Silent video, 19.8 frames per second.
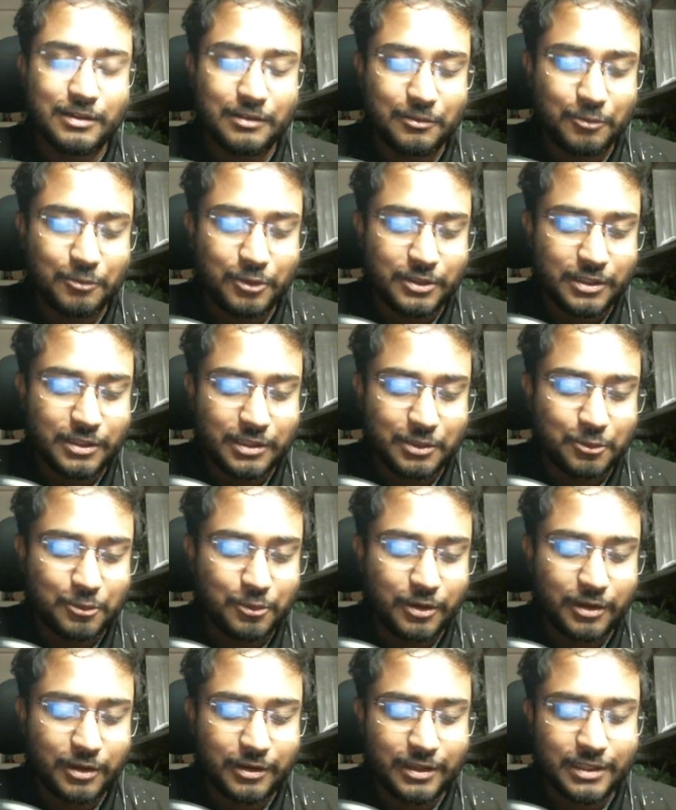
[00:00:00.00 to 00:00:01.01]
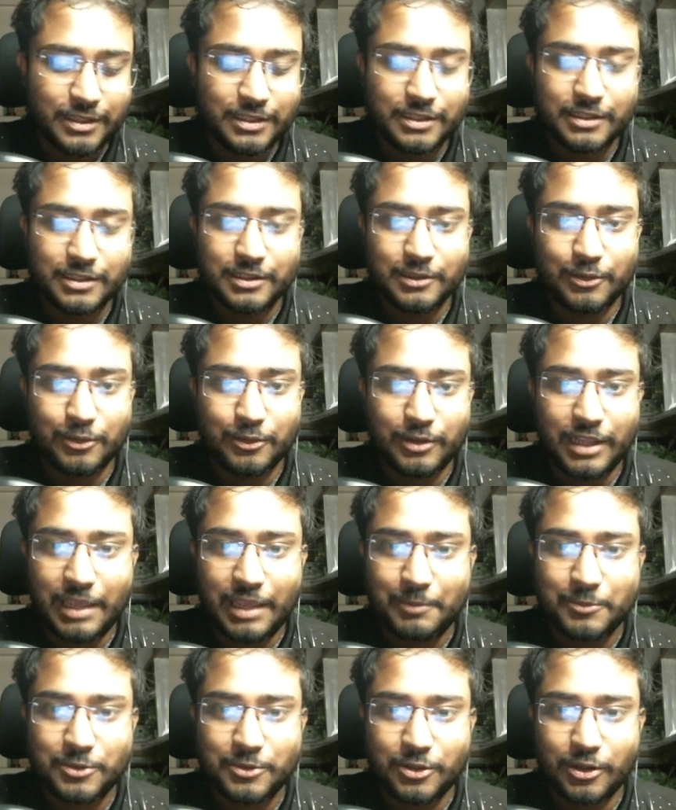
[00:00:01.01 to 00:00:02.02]
whether you are in your
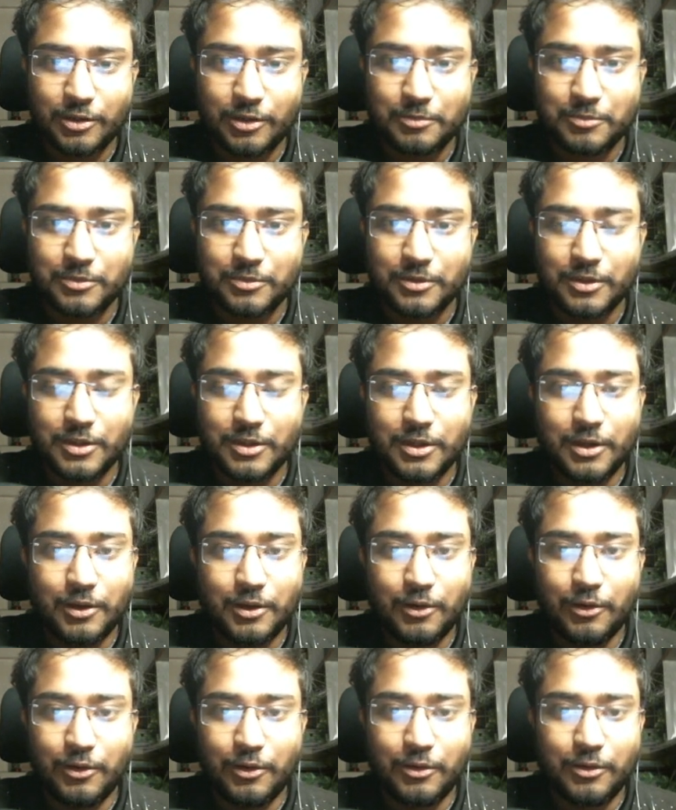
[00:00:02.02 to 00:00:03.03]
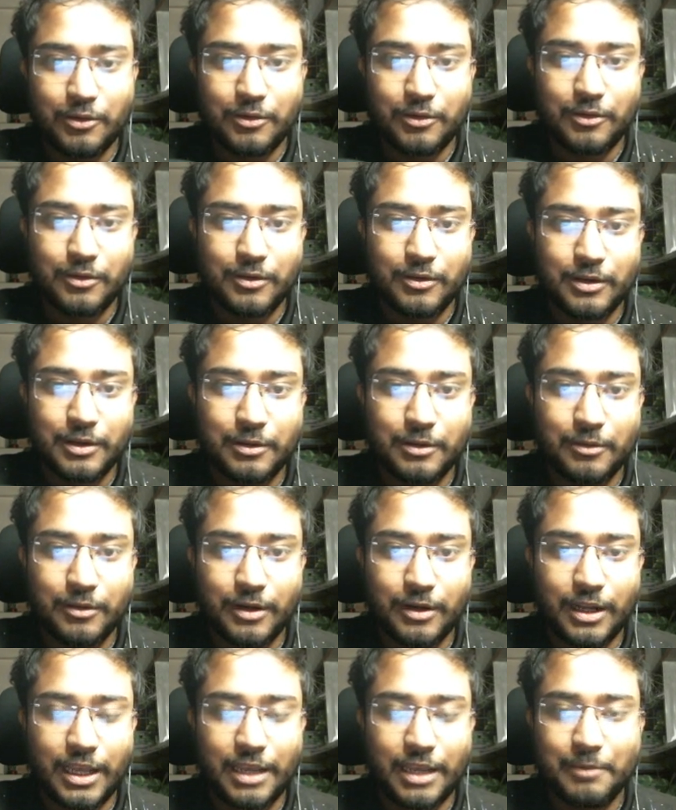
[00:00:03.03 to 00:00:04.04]
laptop or you are
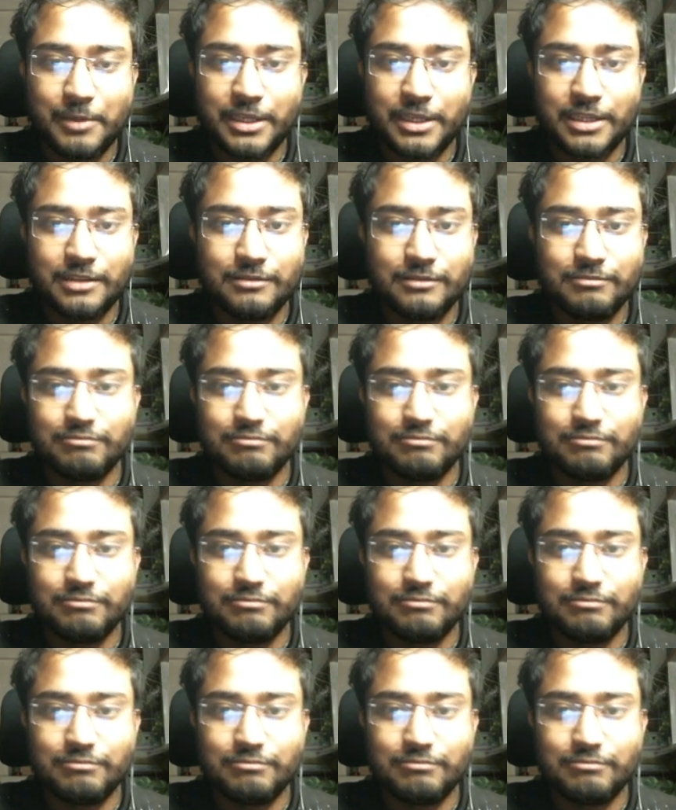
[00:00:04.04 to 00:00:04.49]
having